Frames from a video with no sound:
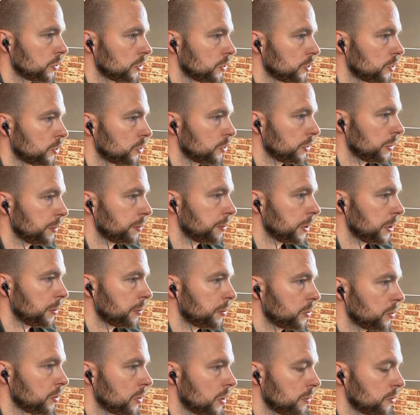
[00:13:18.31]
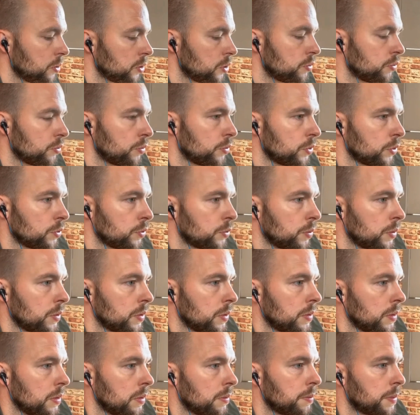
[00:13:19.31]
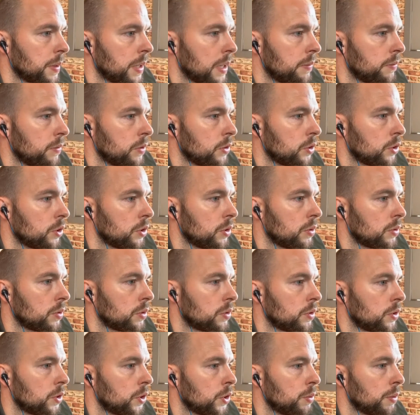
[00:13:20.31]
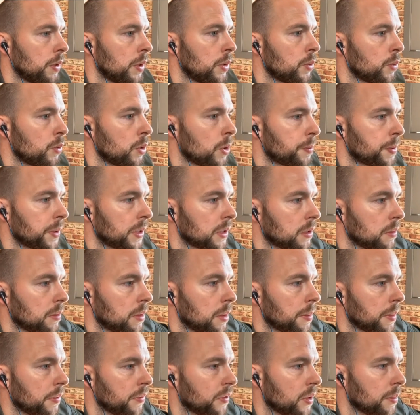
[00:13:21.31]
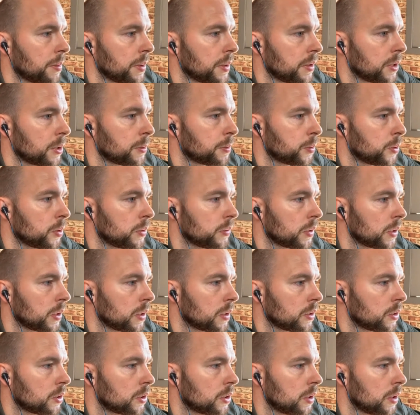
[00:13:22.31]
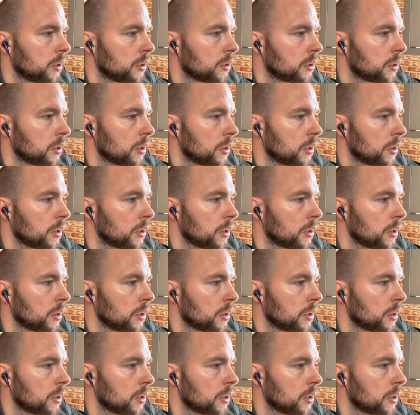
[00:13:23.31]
Sorry, people. I'm just ban reduced to a whopping £10 million fine, but this proves they are cheats.